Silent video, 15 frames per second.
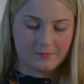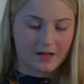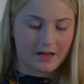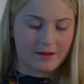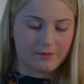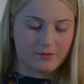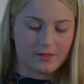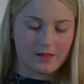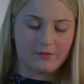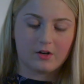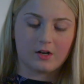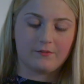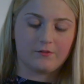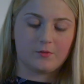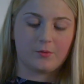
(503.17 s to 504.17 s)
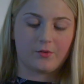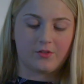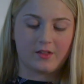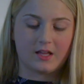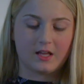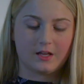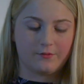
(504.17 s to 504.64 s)
I was never comfortable
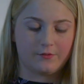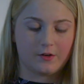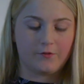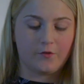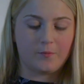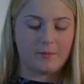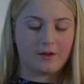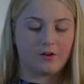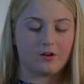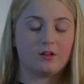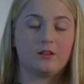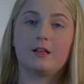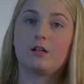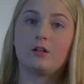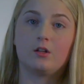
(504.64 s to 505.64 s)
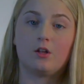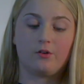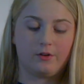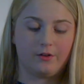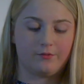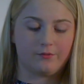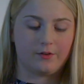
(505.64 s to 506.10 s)
singing in front of a mirror, let
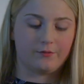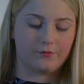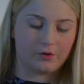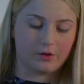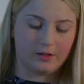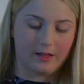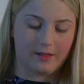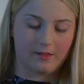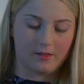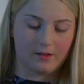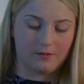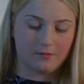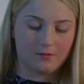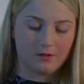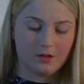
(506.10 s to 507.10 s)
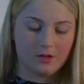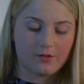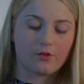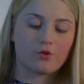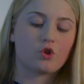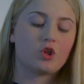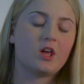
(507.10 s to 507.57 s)
alone in front for a lesson.
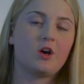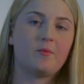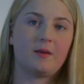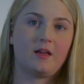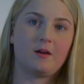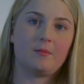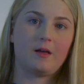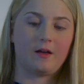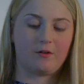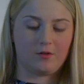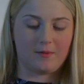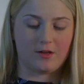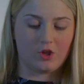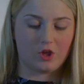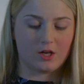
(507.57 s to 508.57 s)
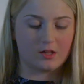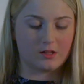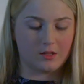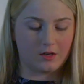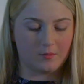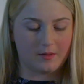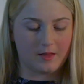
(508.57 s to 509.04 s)
So she helped me come out of my shell a
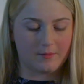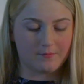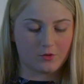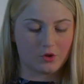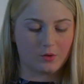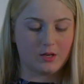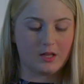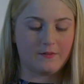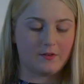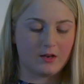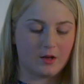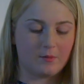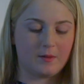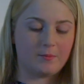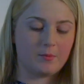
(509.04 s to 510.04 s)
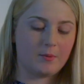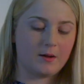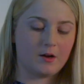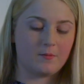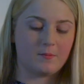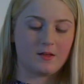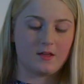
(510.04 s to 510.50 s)
little bit. She would even help me
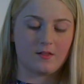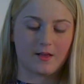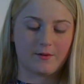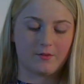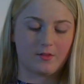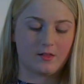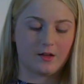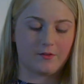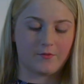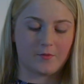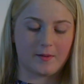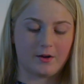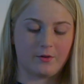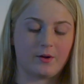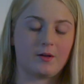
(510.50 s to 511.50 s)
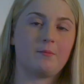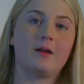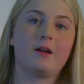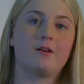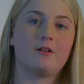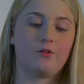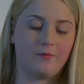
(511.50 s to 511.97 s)
prepare a piece I would sing for my
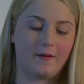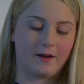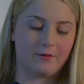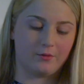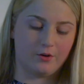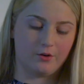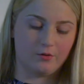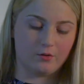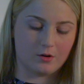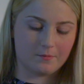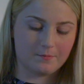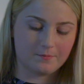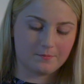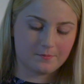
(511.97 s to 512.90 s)
grandparents' vow renewal.